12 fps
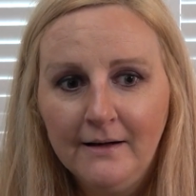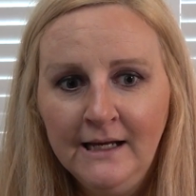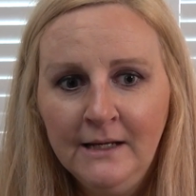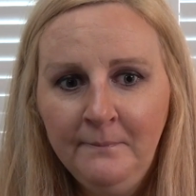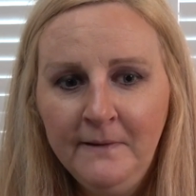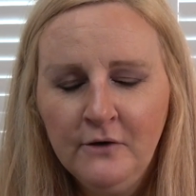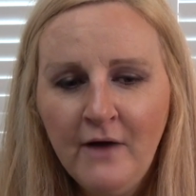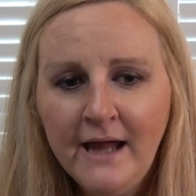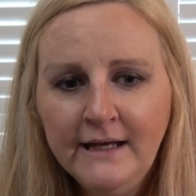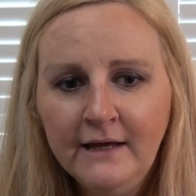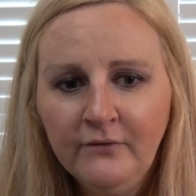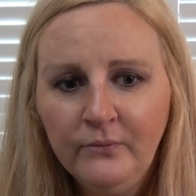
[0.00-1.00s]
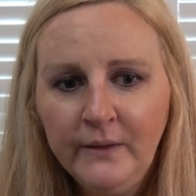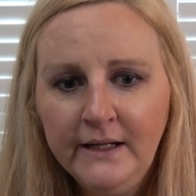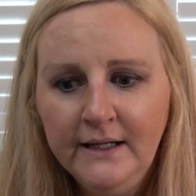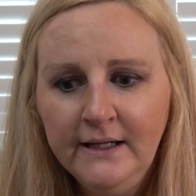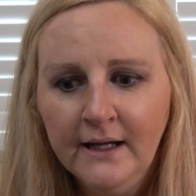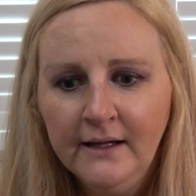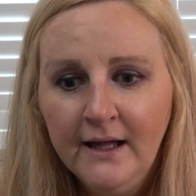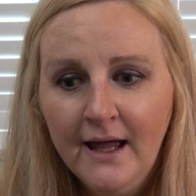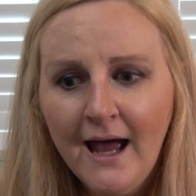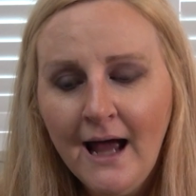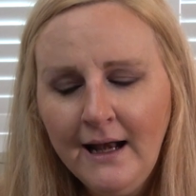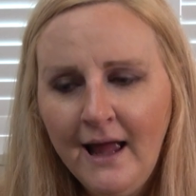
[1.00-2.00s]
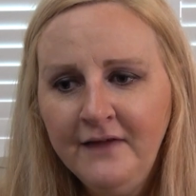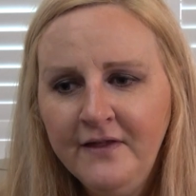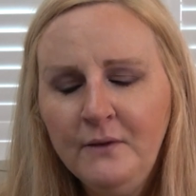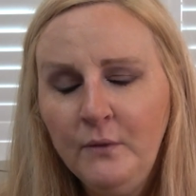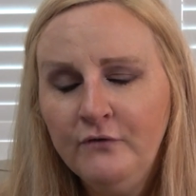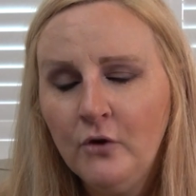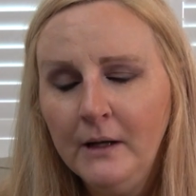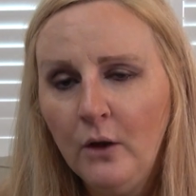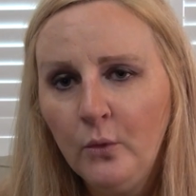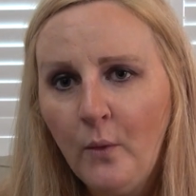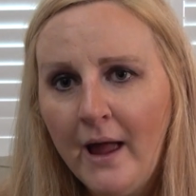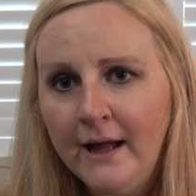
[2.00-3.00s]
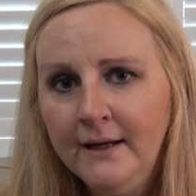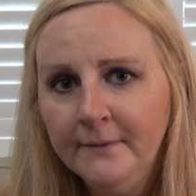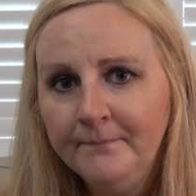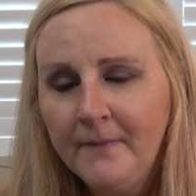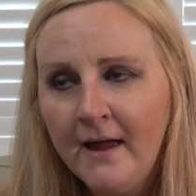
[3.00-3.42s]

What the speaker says: it'd be great if and I think we've come a long way.